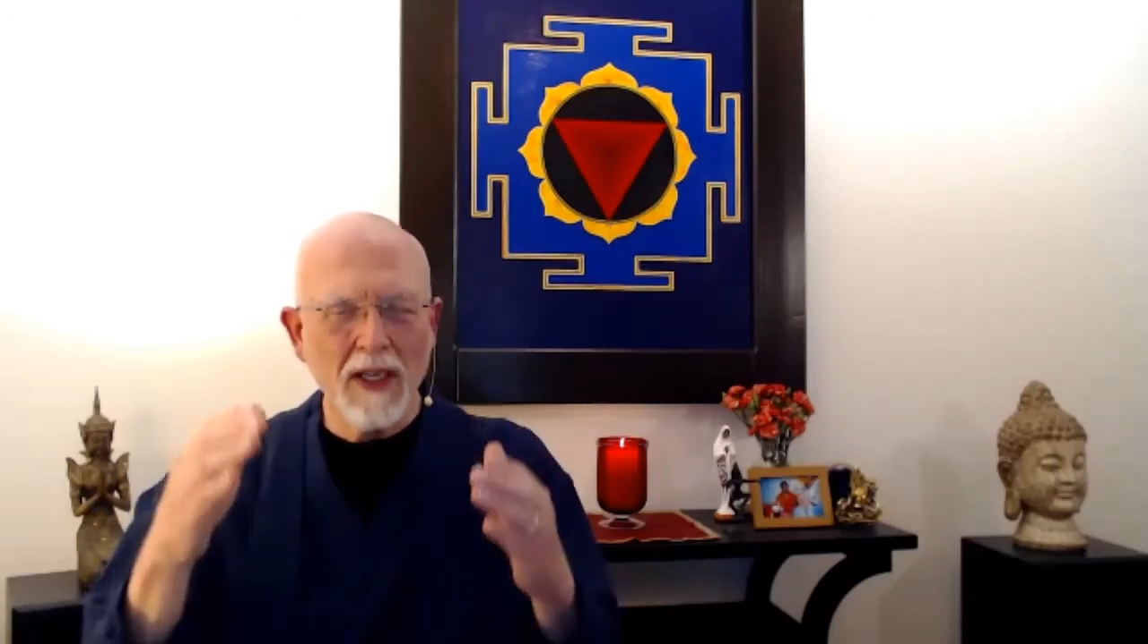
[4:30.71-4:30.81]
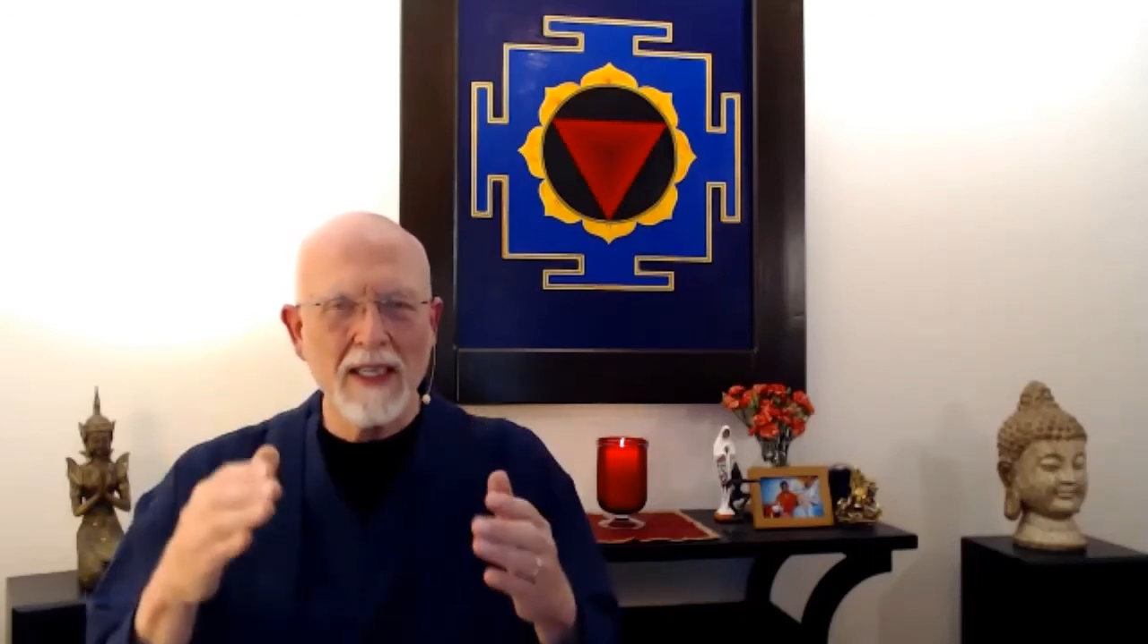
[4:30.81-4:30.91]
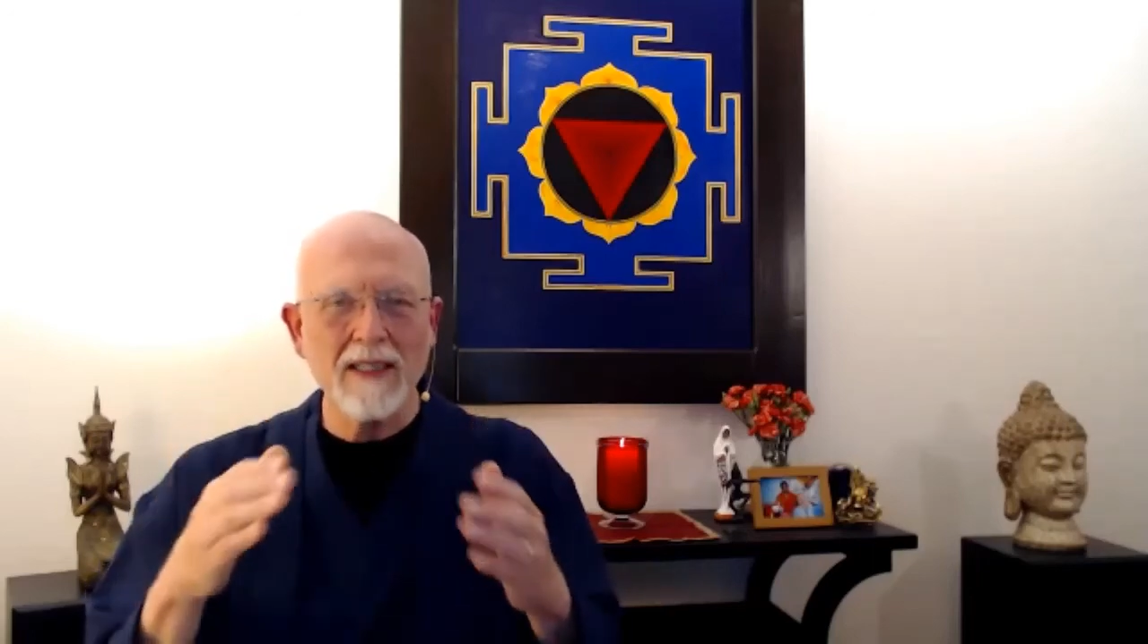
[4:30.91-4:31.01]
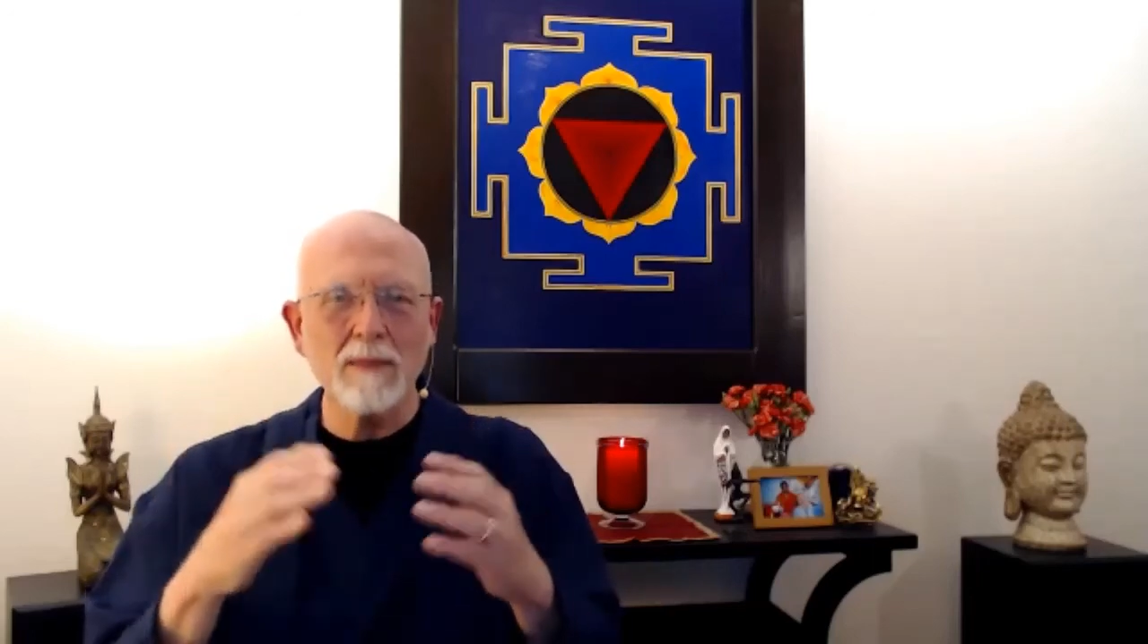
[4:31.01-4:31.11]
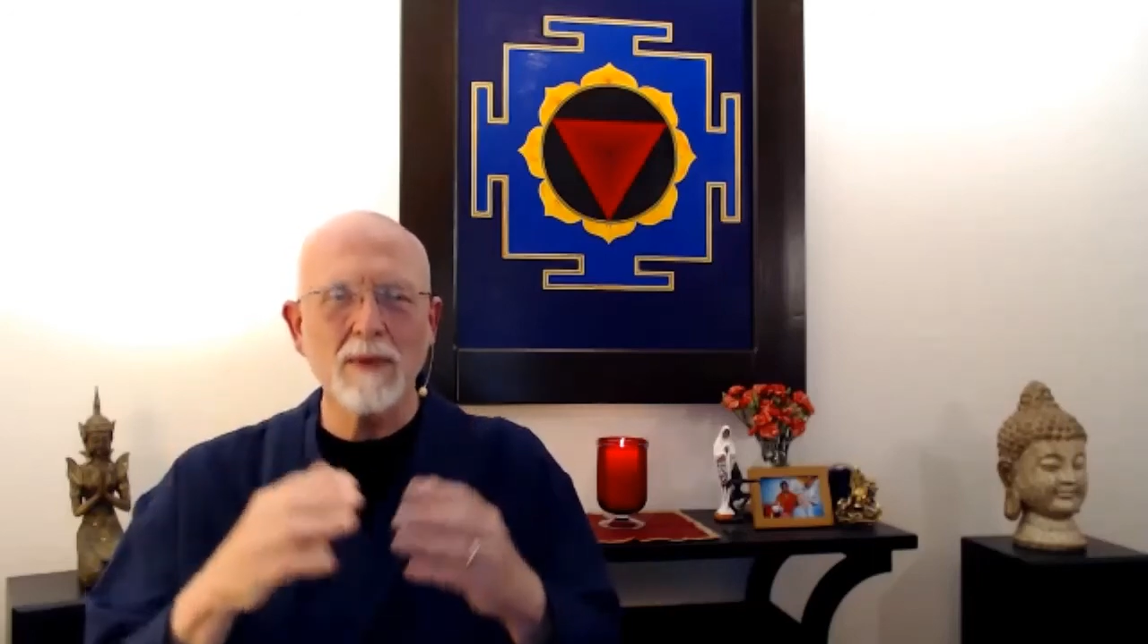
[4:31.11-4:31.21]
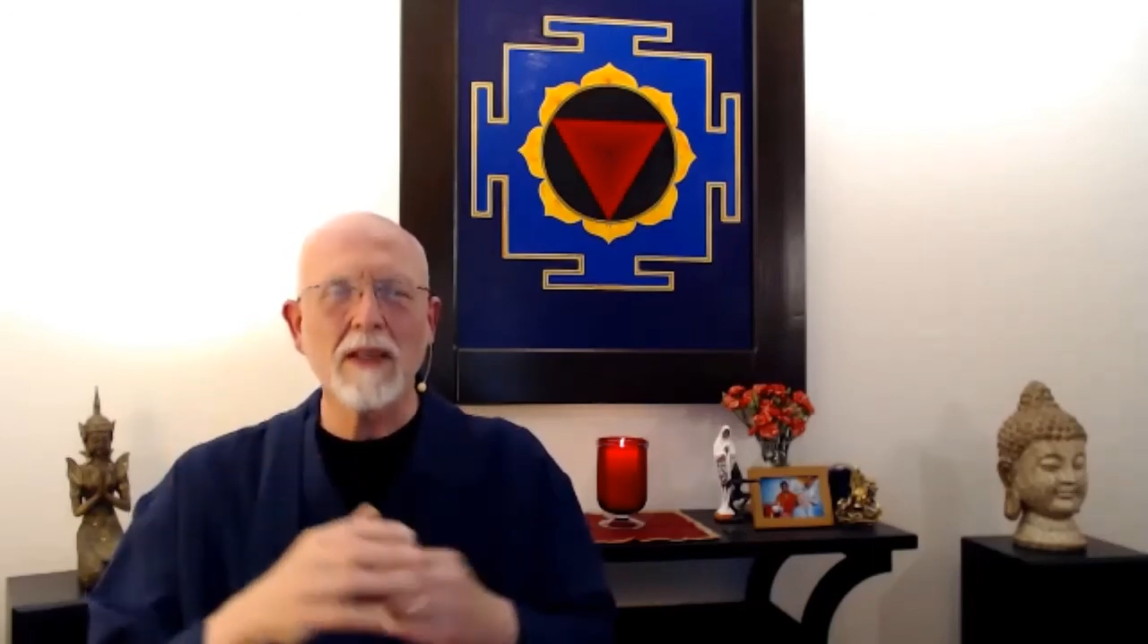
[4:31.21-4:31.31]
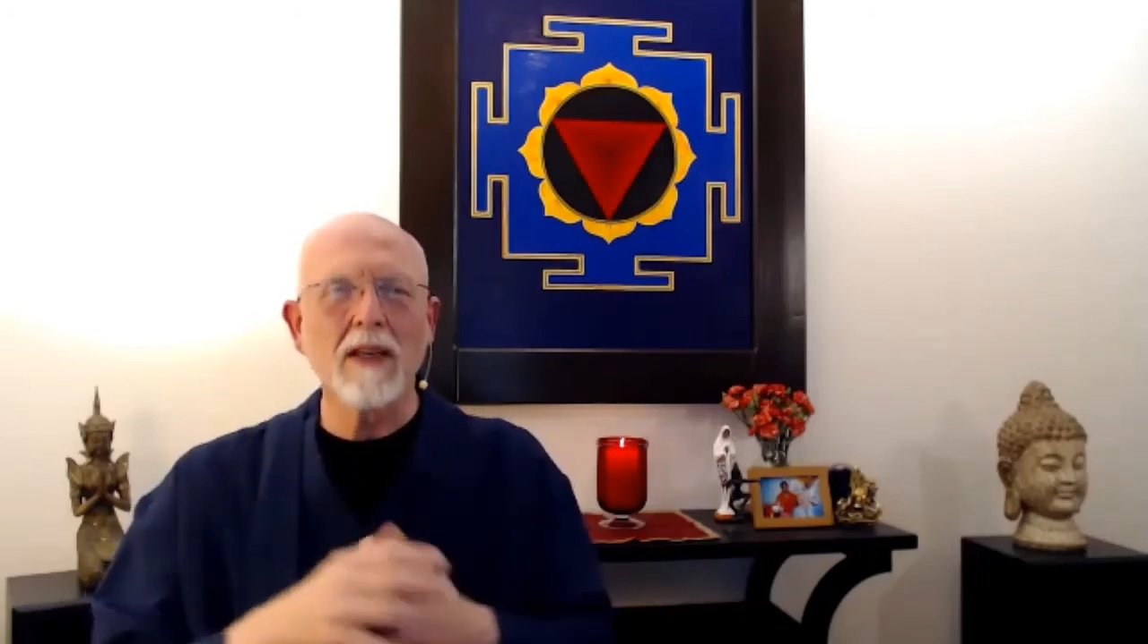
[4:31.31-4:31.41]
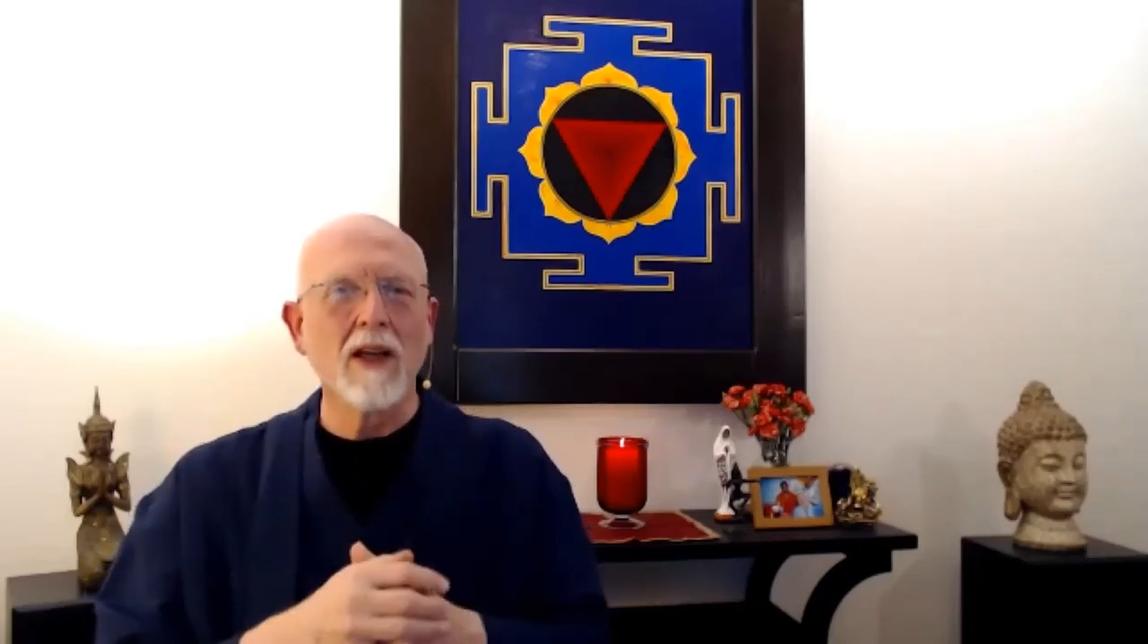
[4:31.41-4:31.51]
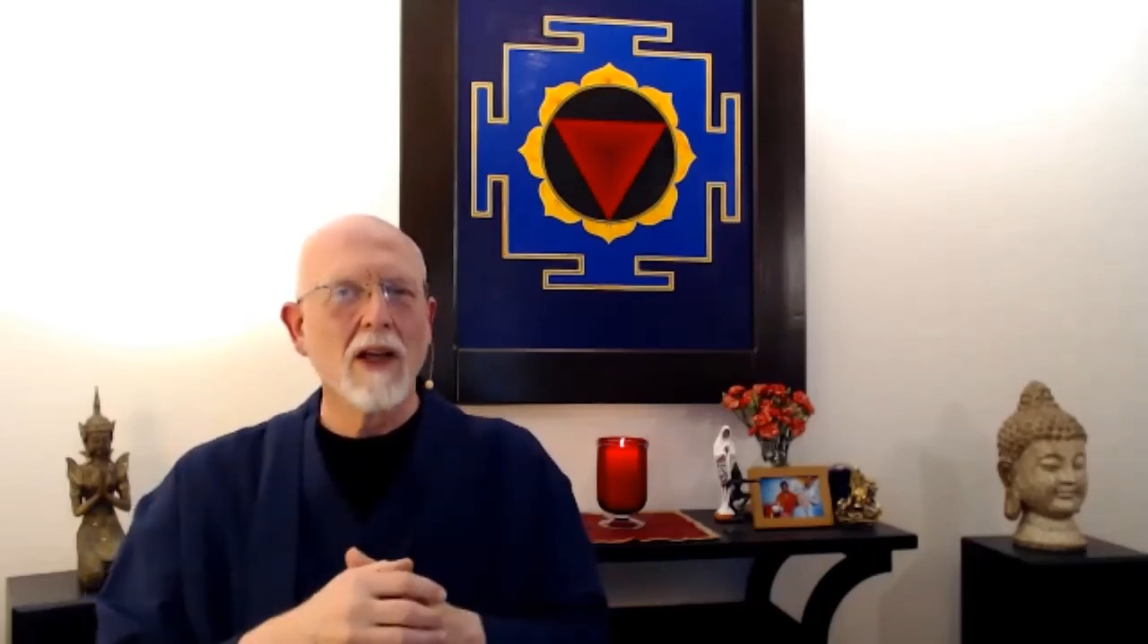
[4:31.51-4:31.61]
discipline,